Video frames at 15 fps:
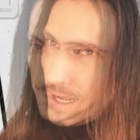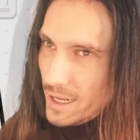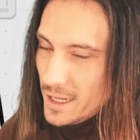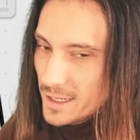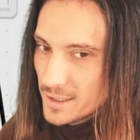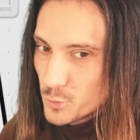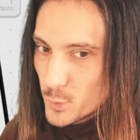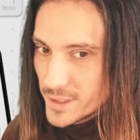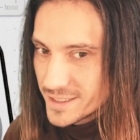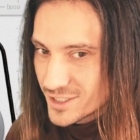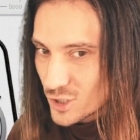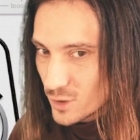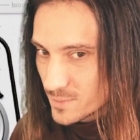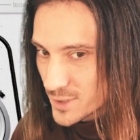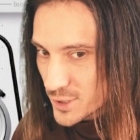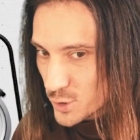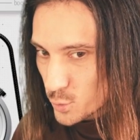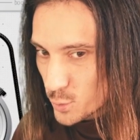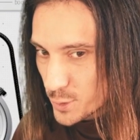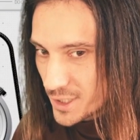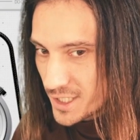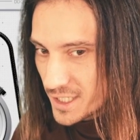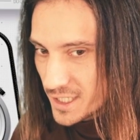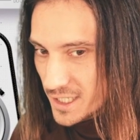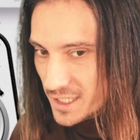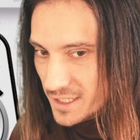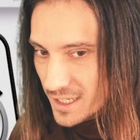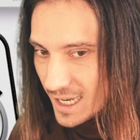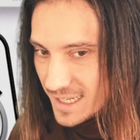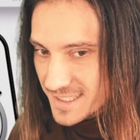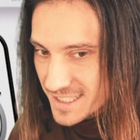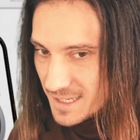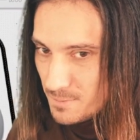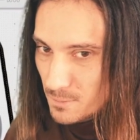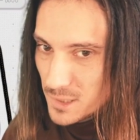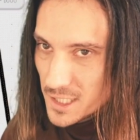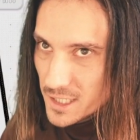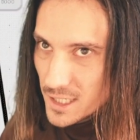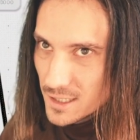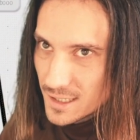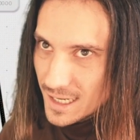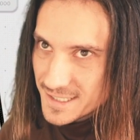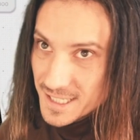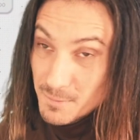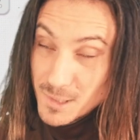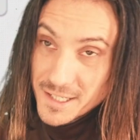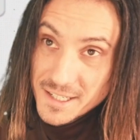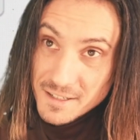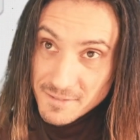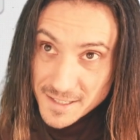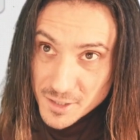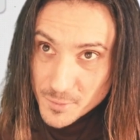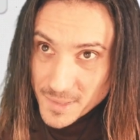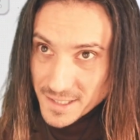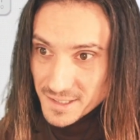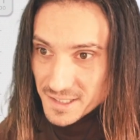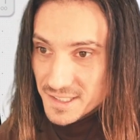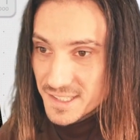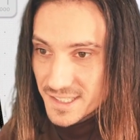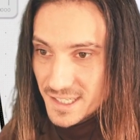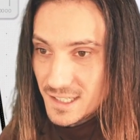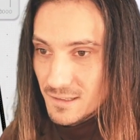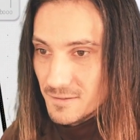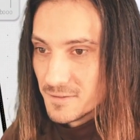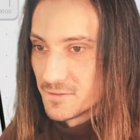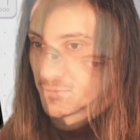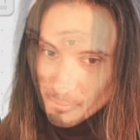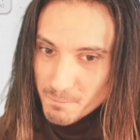And when it comes to the assembler environment itself,